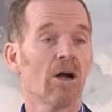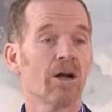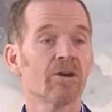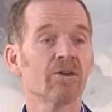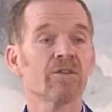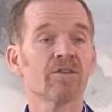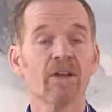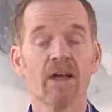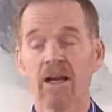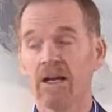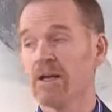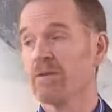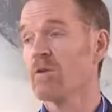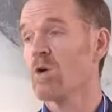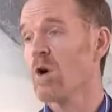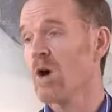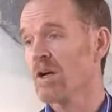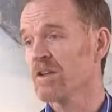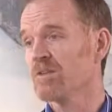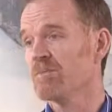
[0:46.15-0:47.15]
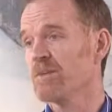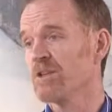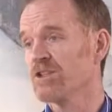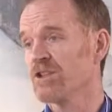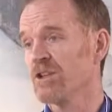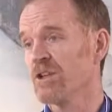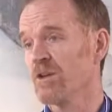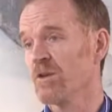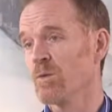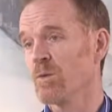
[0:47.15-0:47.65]
understanding of God's
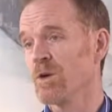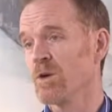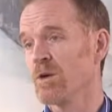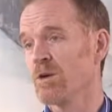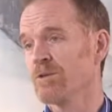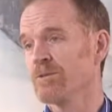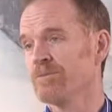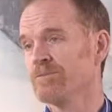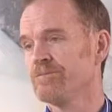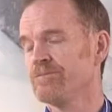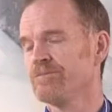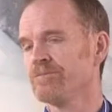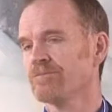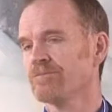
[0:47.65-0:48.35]
mission in the world.